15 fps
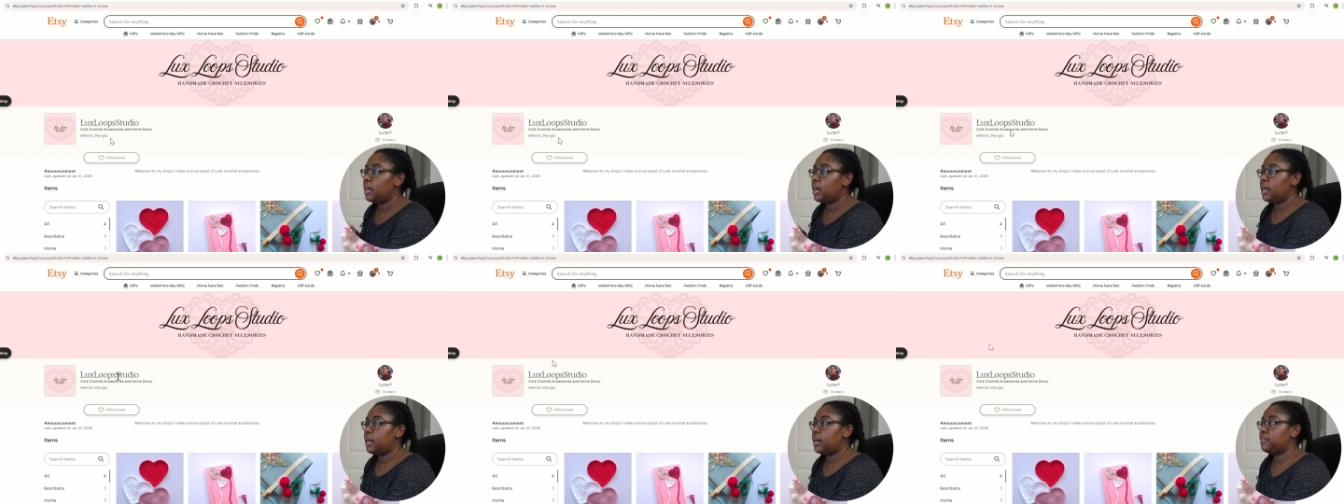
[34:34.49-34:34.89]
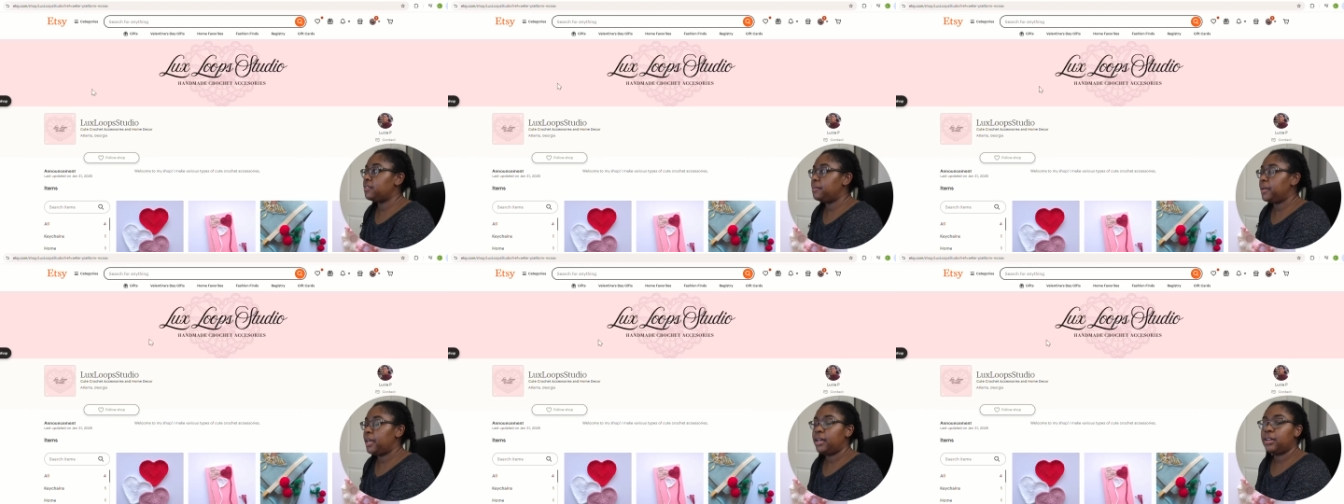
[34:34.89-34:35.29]
I have
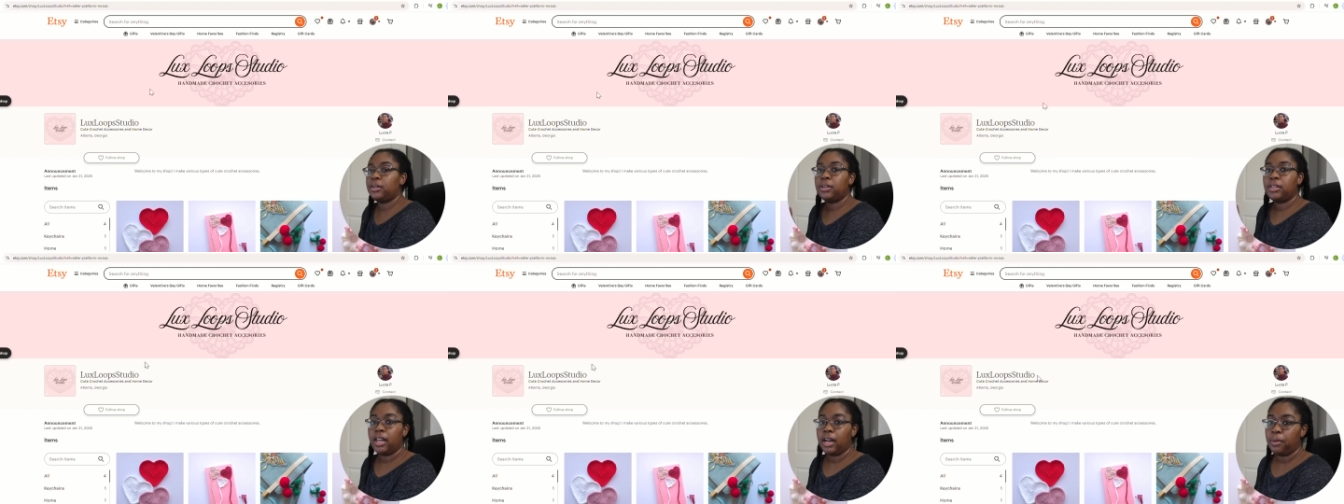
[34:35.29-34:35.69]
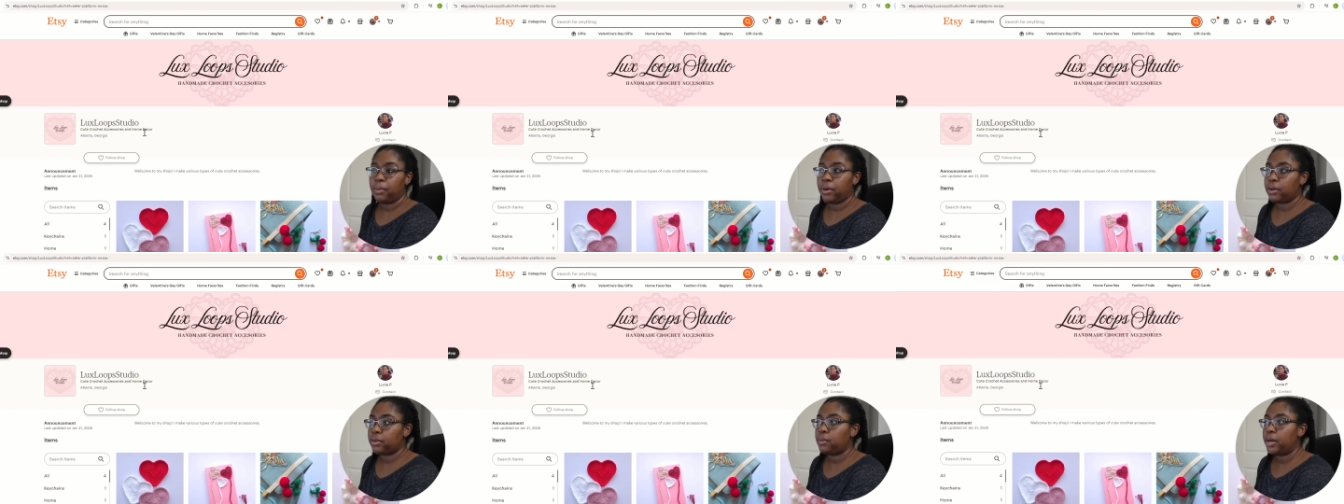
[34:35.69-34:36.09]
the banner that I
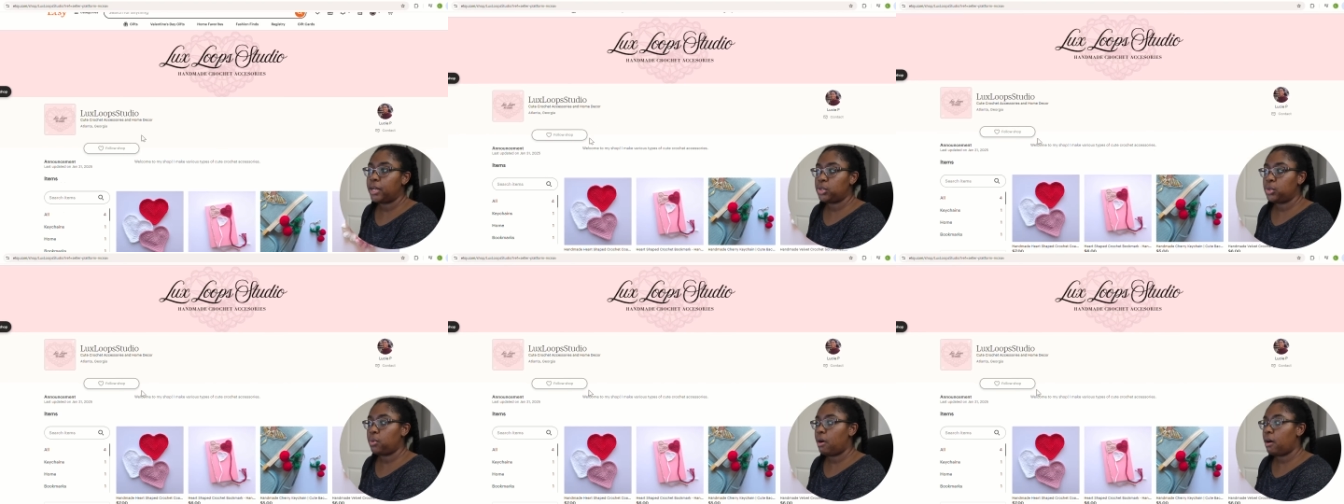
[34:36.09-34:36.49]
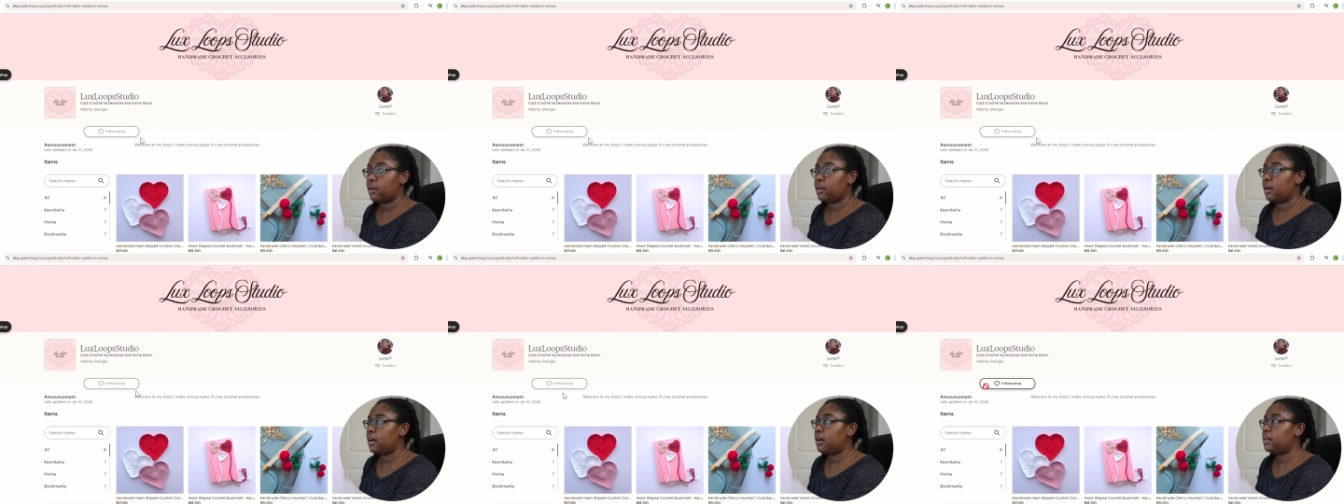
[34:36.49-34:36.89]
worked way too
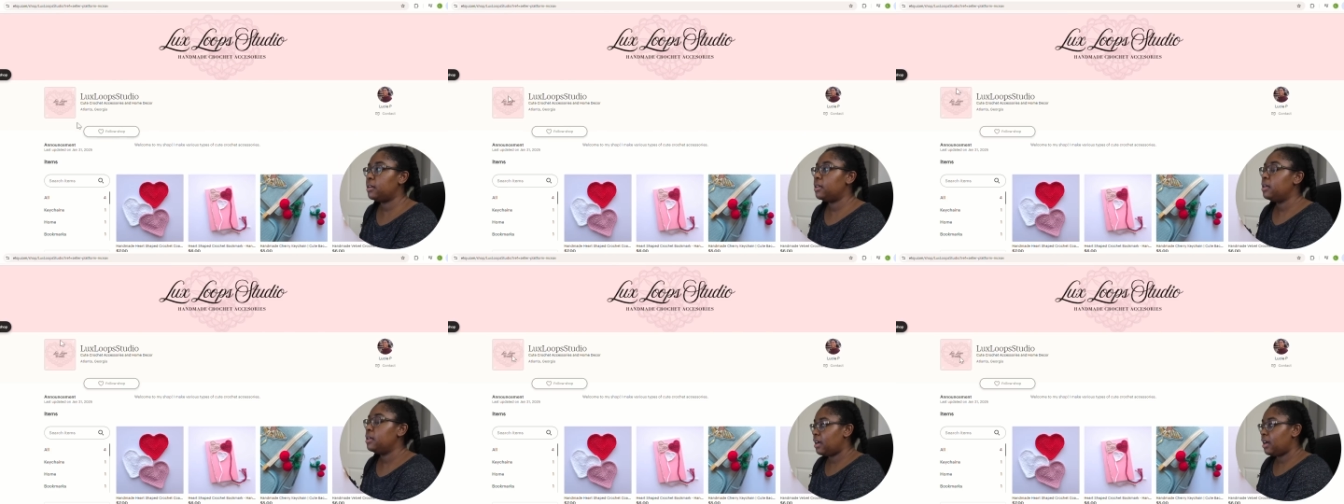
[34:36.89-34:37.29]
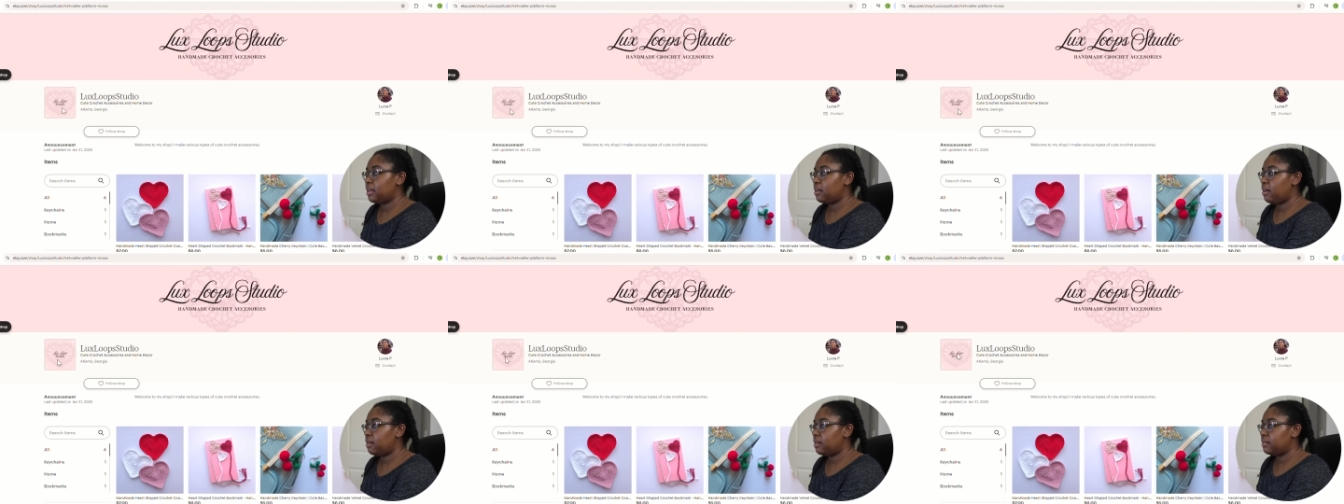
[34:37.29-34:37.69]
hard on, the
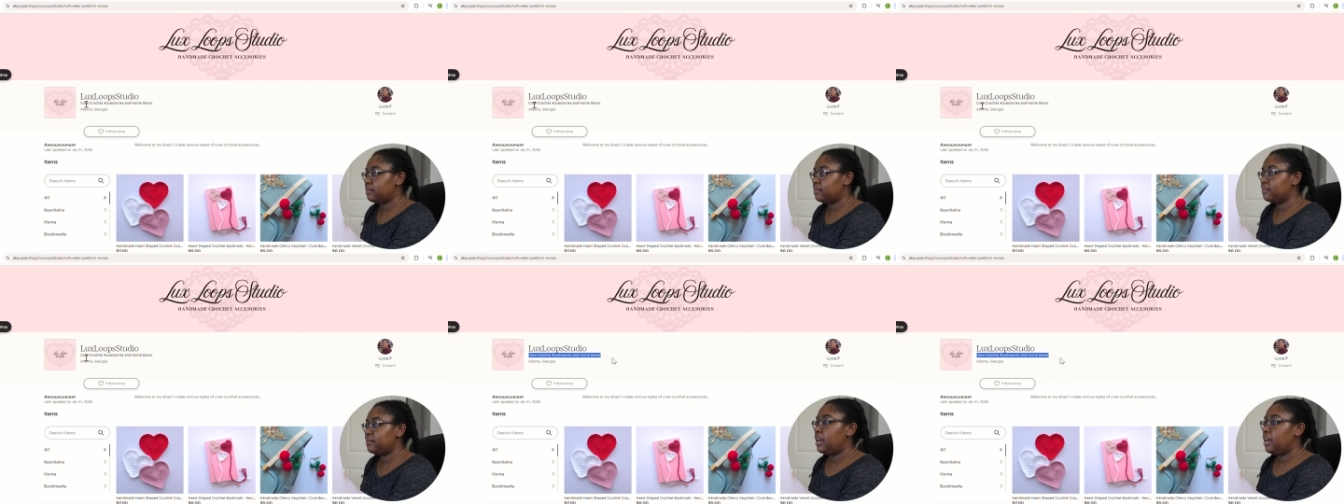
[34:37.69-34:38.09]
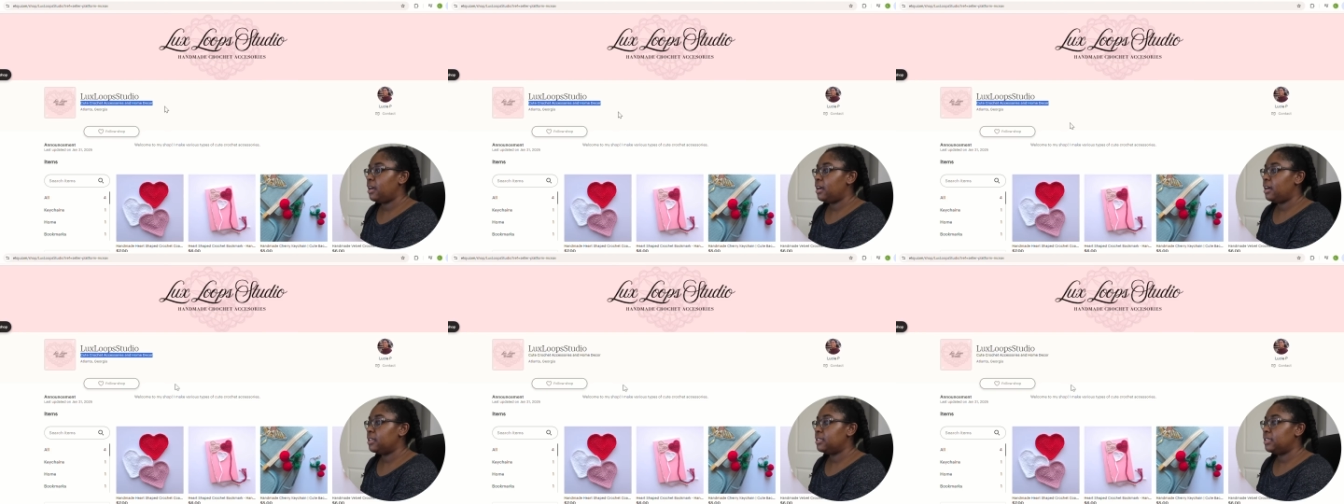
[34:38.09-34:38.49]
icon,
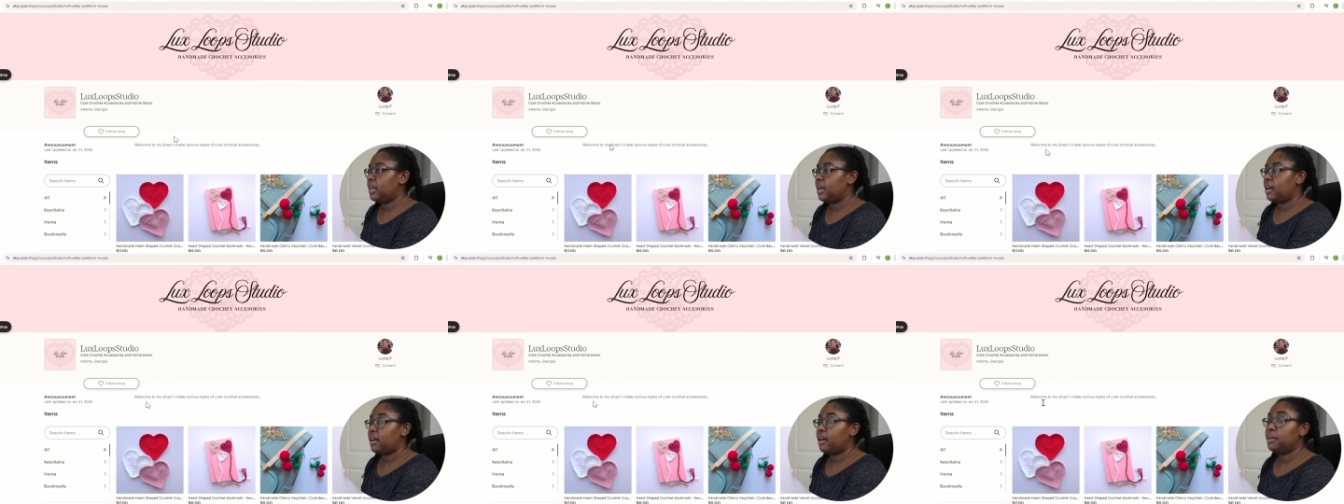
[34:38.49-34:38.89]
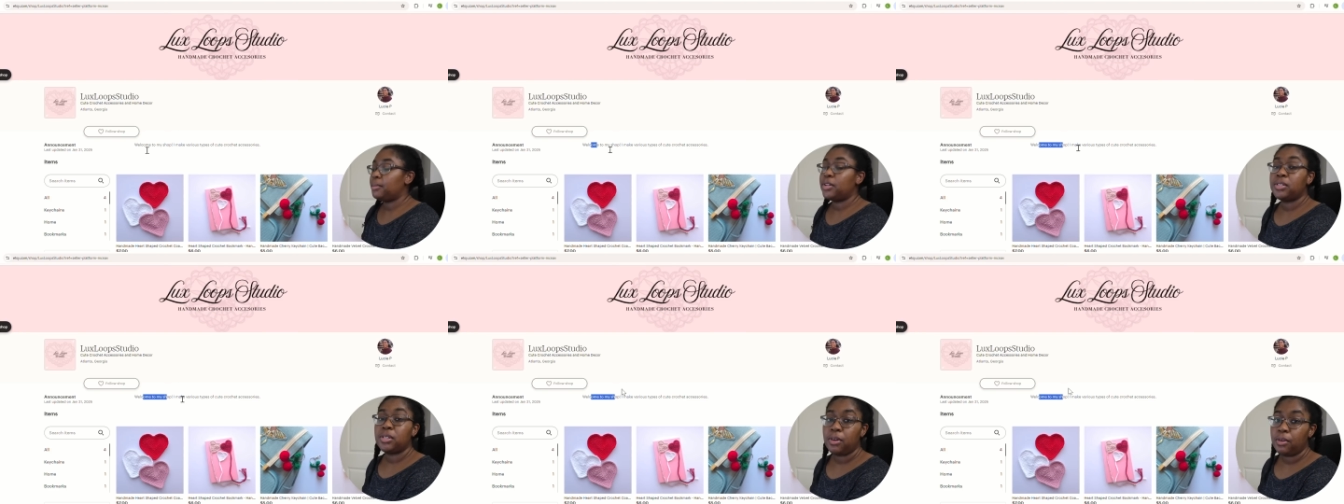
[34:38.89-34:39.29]
and yeah, I'm
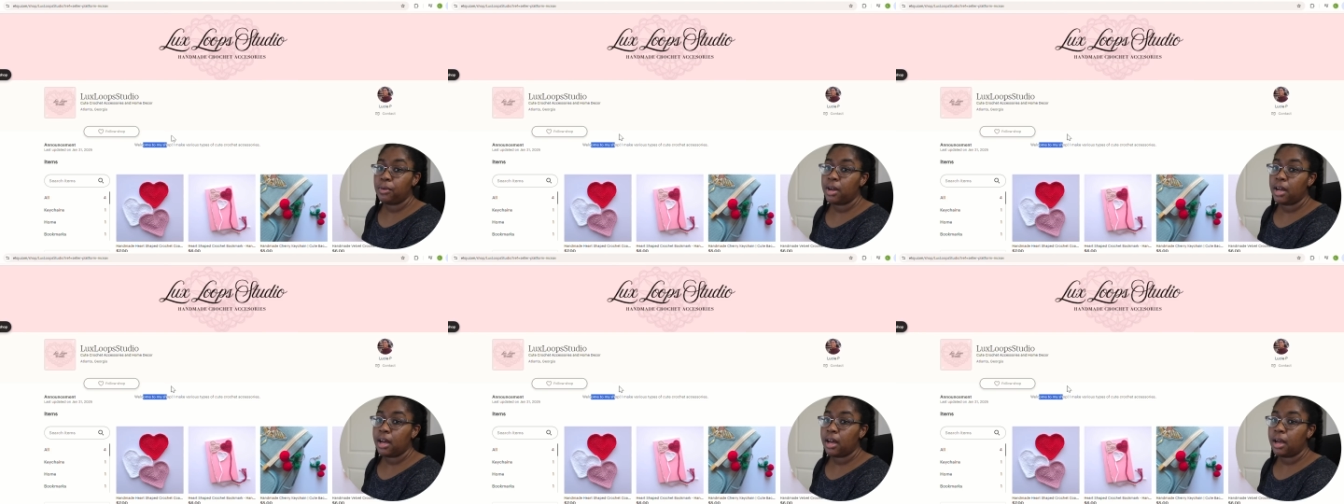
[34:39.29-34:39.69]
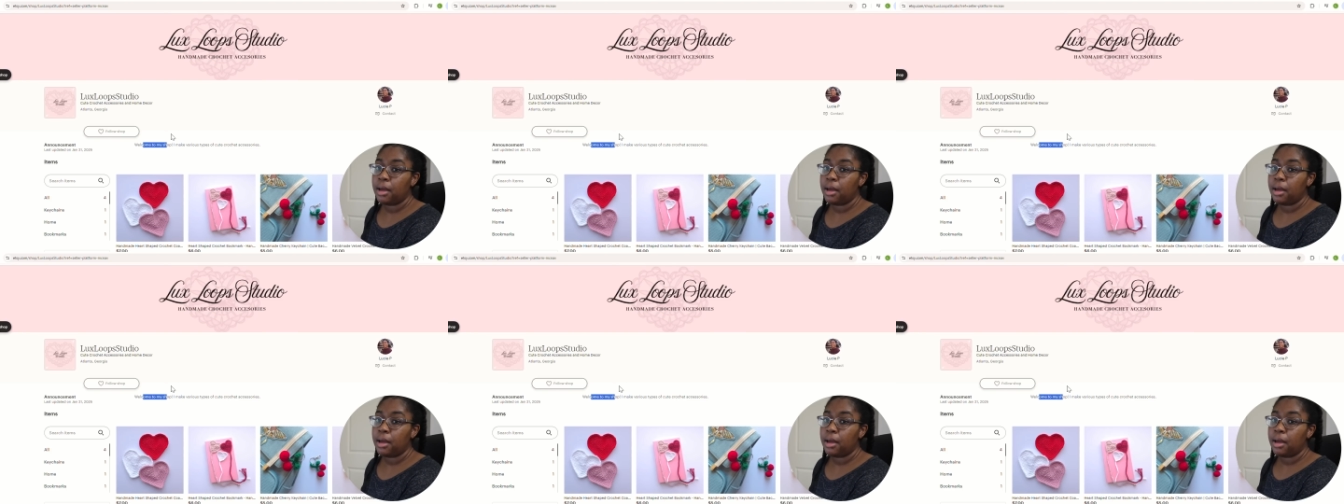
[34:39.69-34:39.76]
also